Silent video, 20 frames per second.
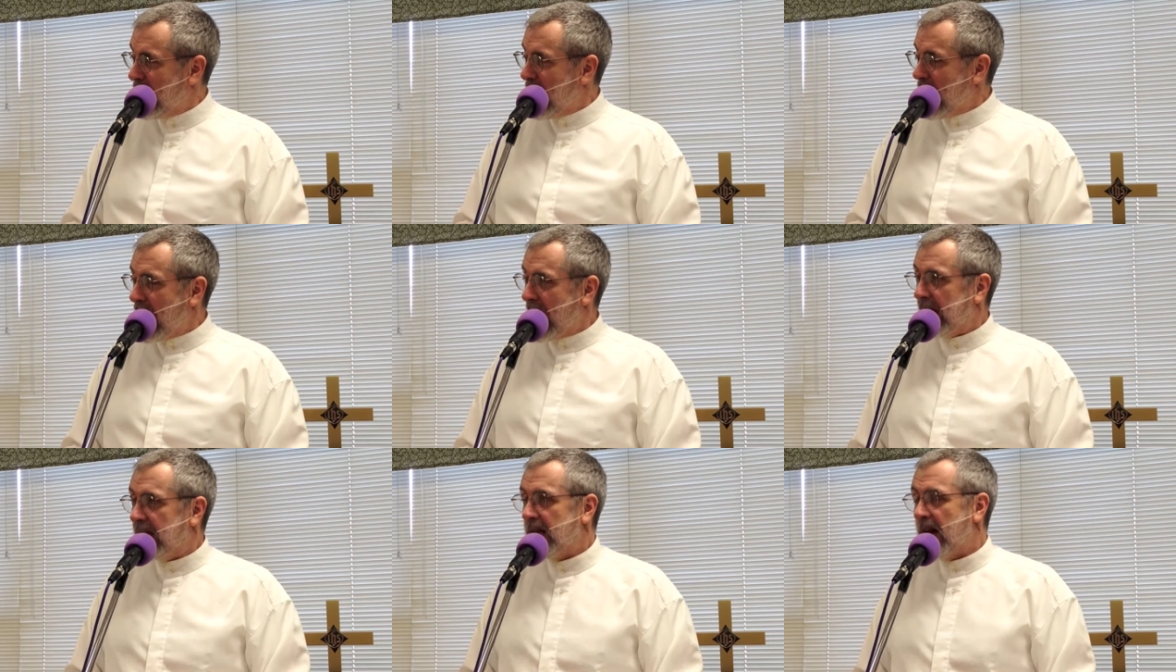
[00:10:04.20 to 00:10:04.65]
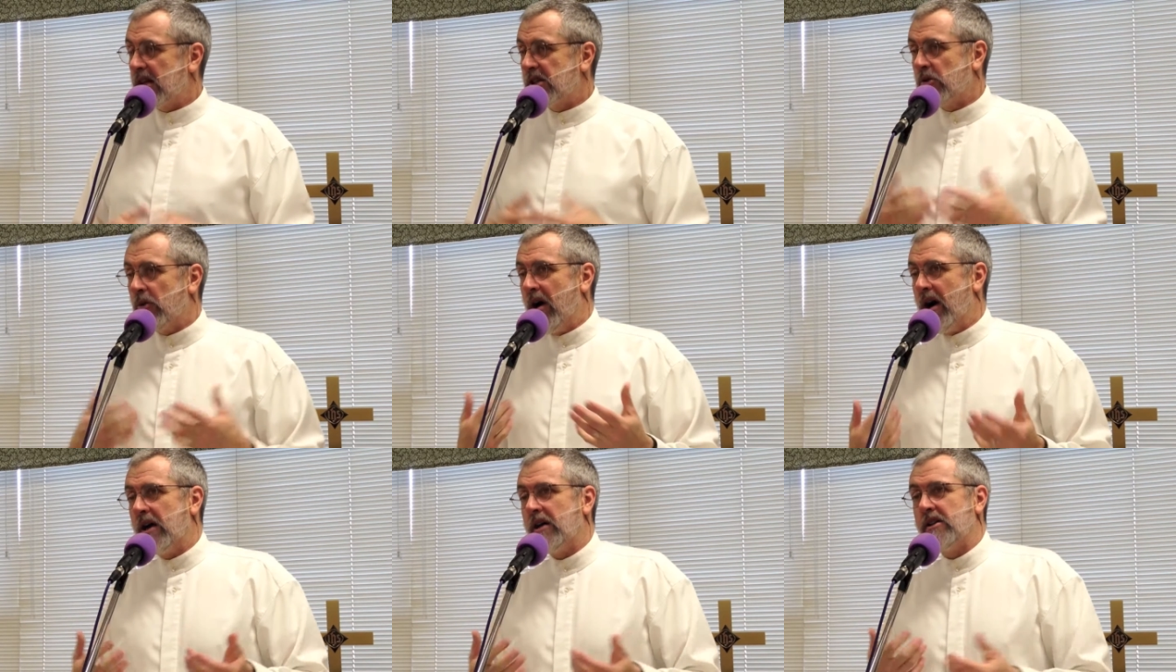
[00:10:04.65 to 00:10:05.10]
And
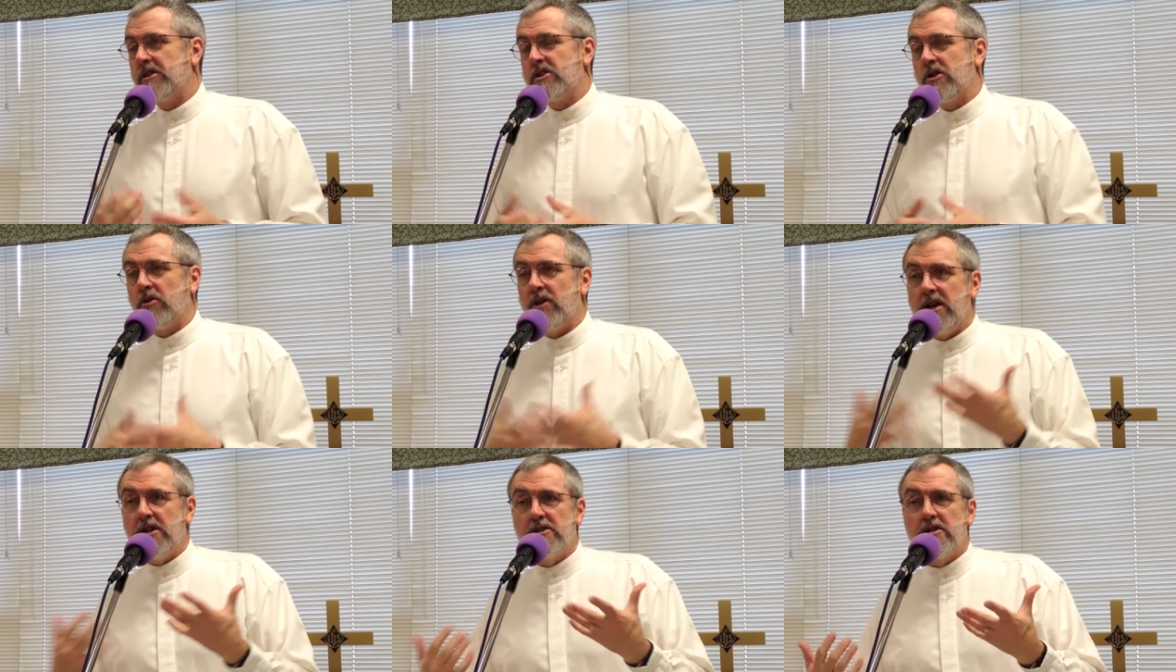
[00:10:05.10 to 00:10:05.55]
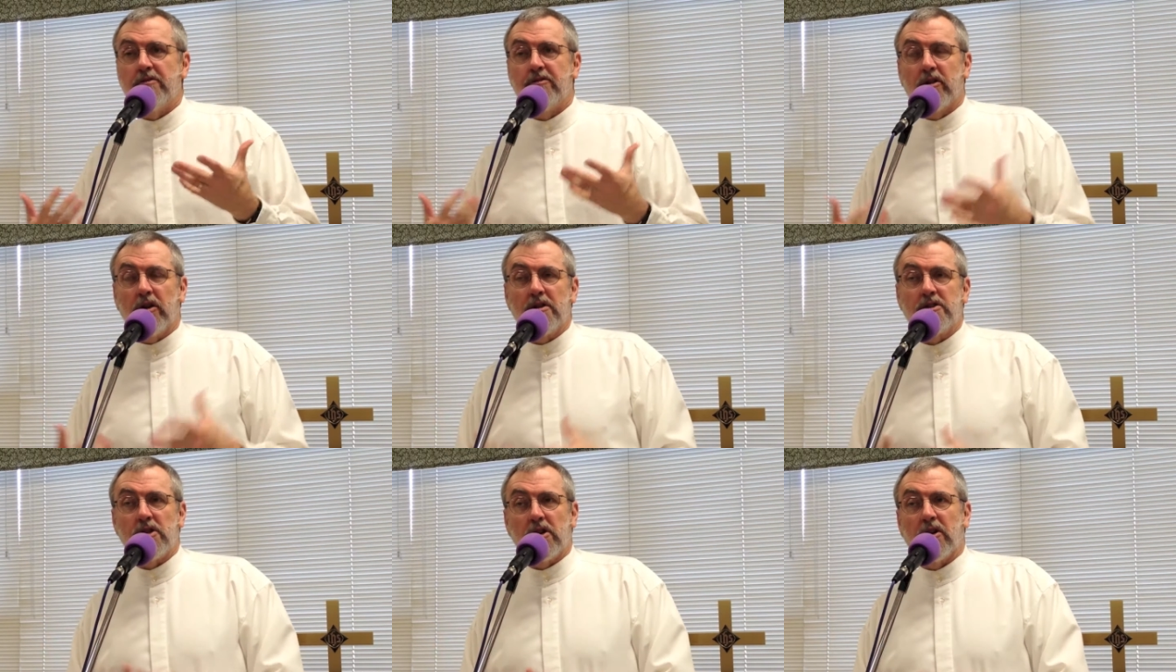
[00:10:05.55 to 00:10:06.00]
that's why it's so easy
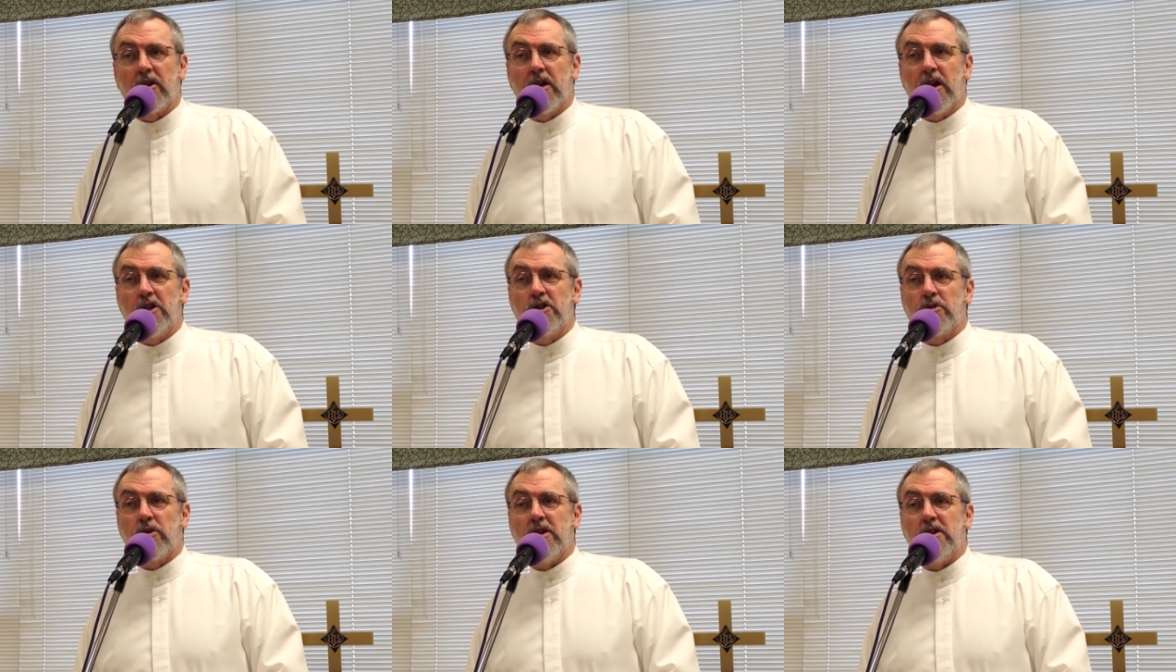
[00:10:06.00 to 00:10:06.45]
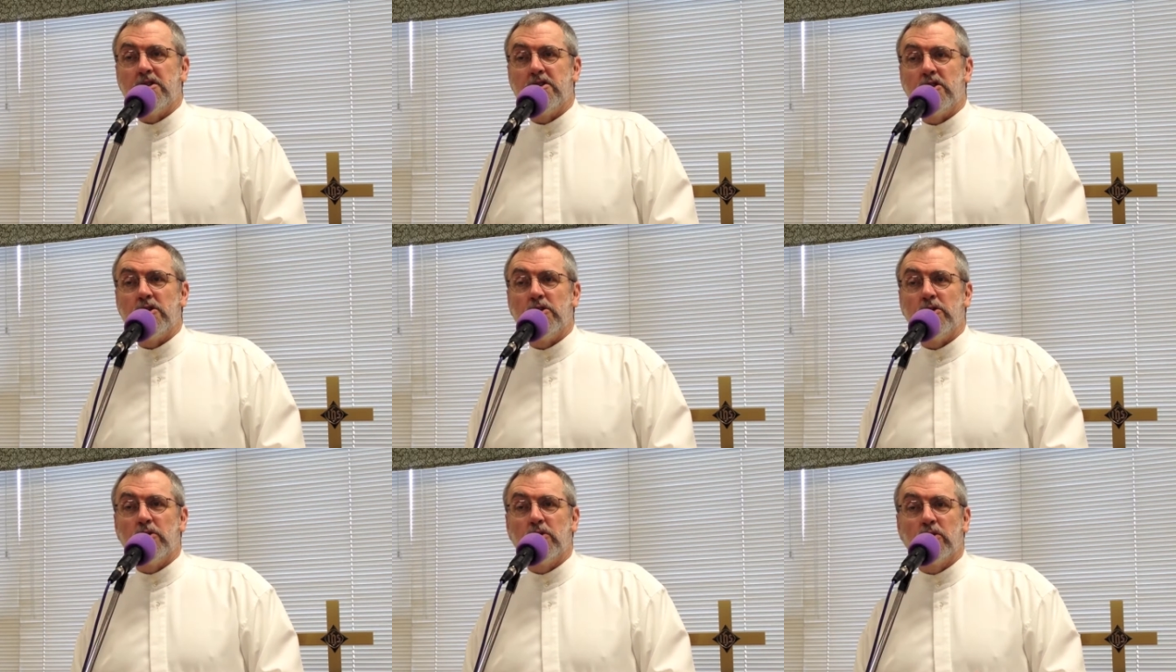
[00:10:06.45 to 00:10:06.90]
for us in our country
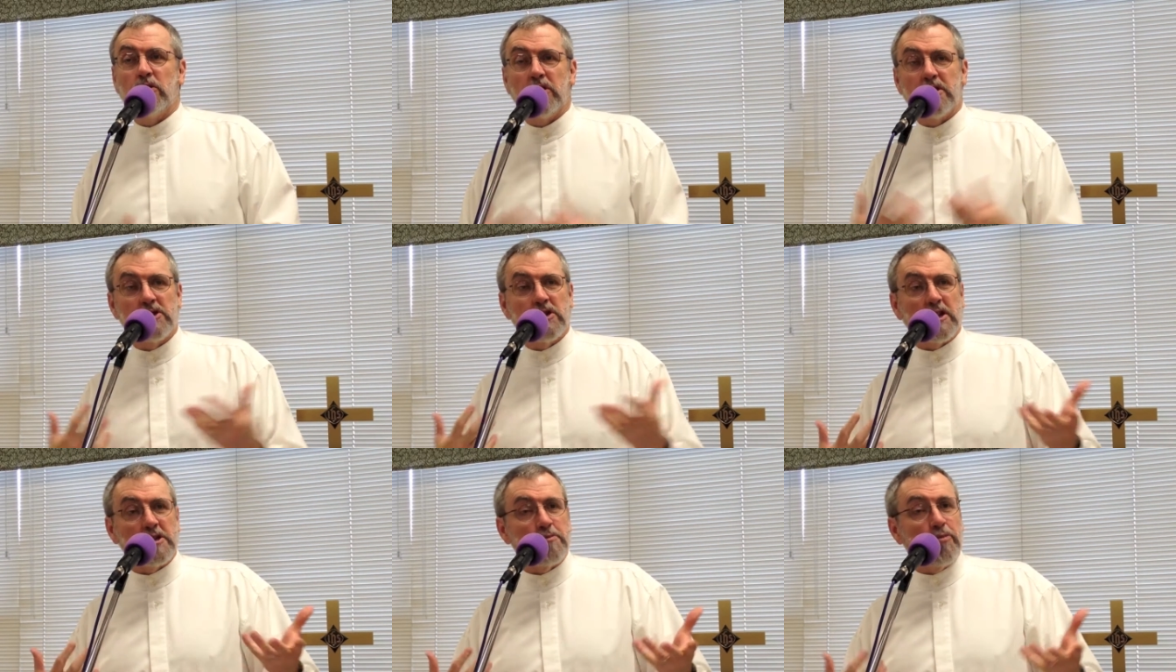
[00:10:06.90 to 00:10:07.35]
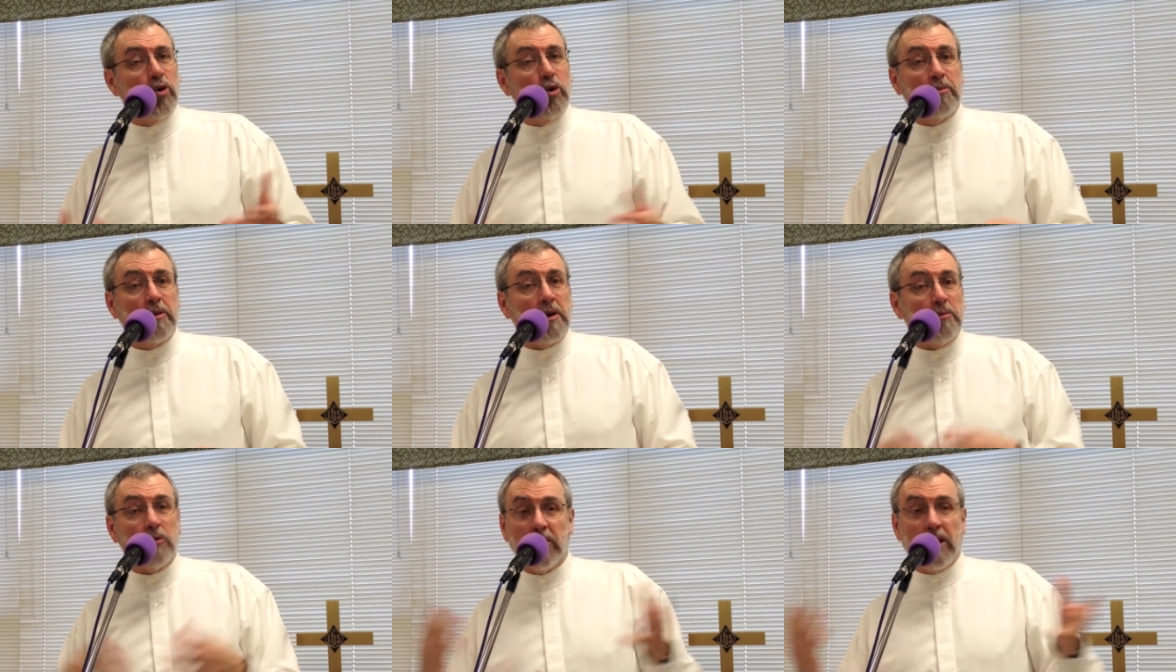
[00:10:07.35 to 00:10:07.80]
to criticize poor
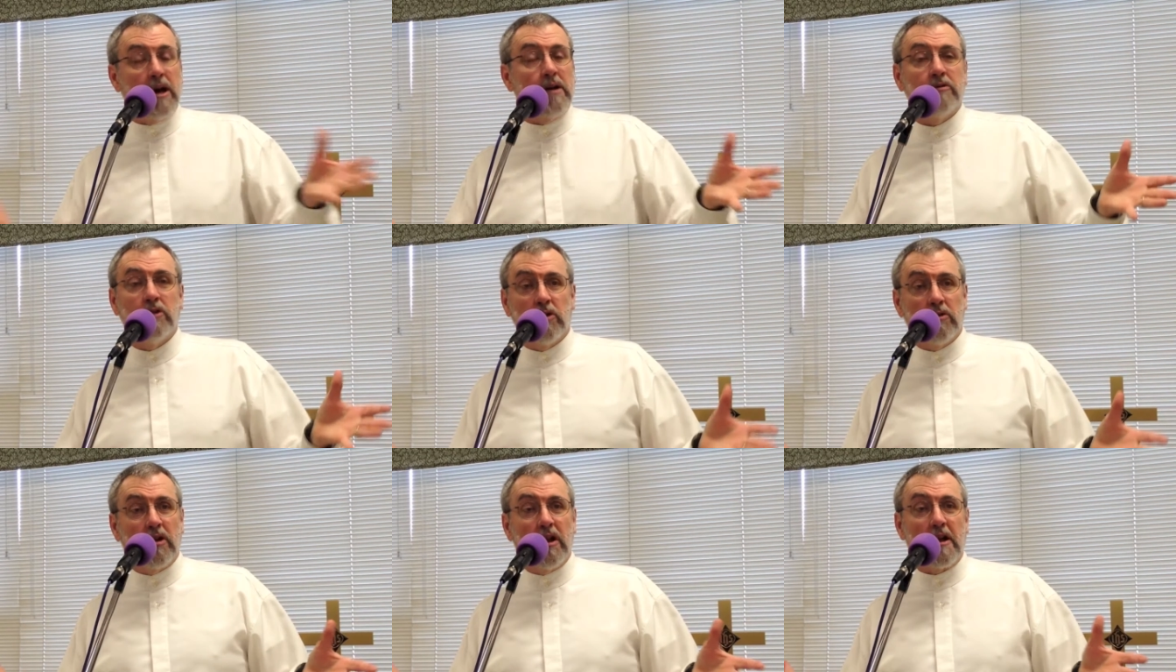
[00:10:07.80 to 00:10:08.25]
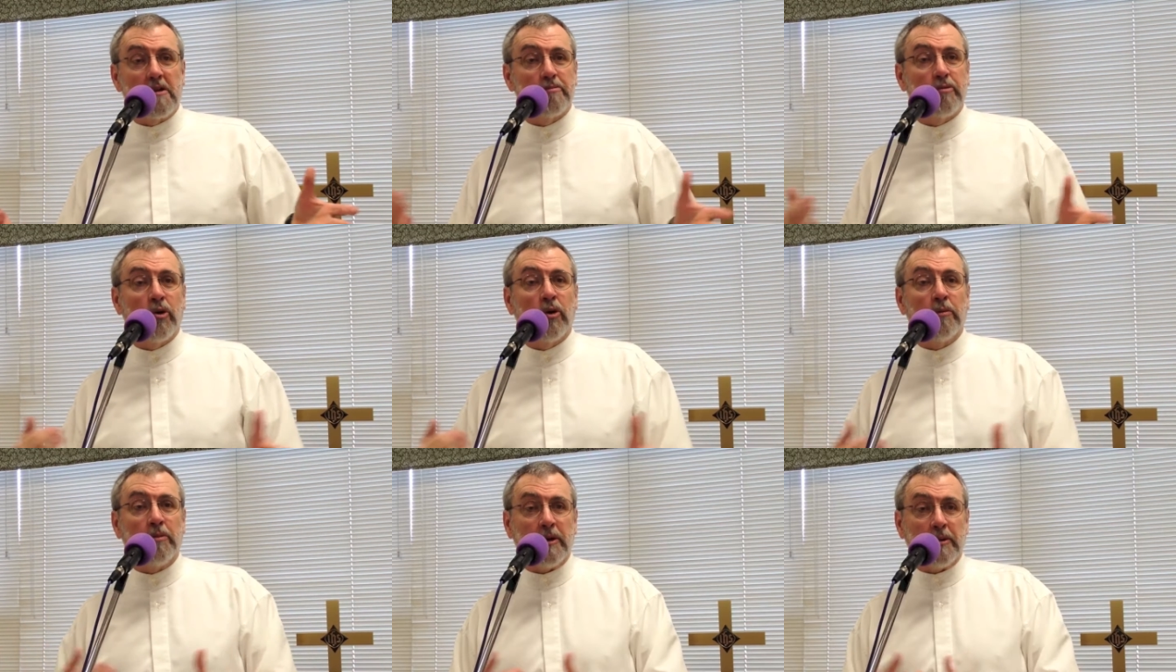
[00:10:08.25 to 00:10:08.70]
people. Now, I've known a lot of
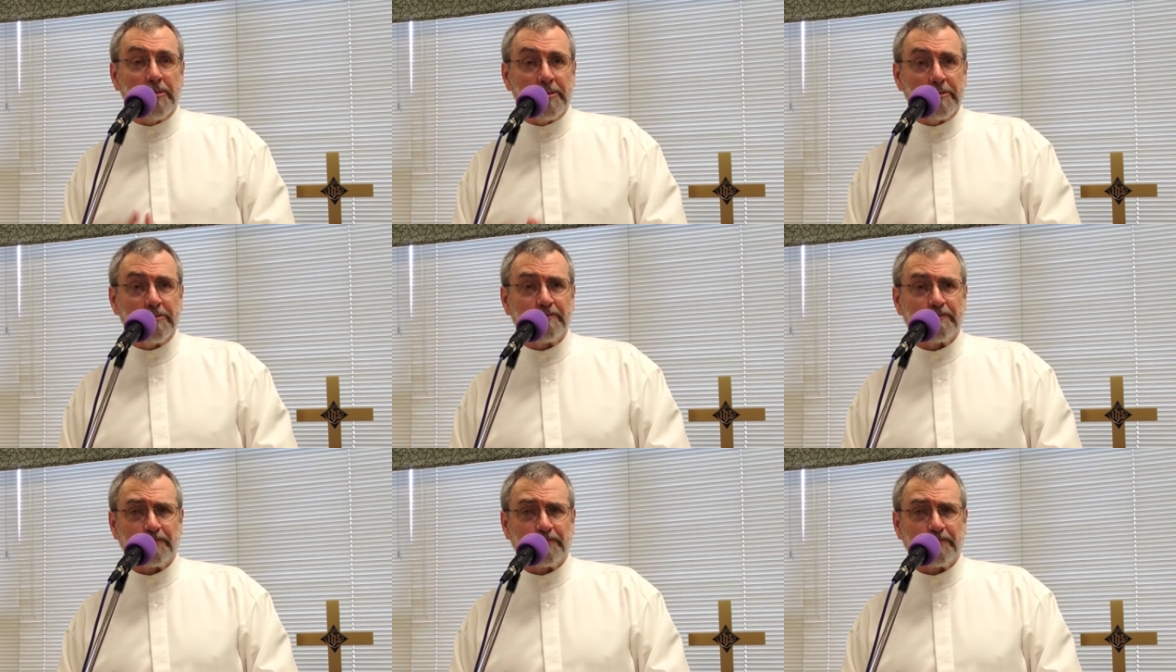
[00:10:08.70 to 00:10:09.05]
poor people,